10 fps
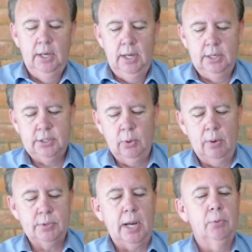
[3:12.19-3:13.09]
and so
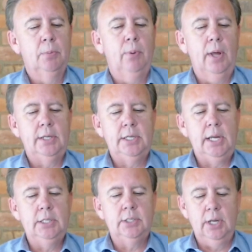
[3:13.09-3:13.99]
I was able to place
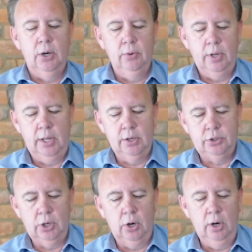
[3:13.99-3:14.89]
his stone in the
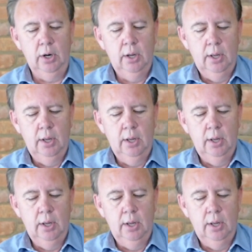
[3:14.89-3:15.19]
jar.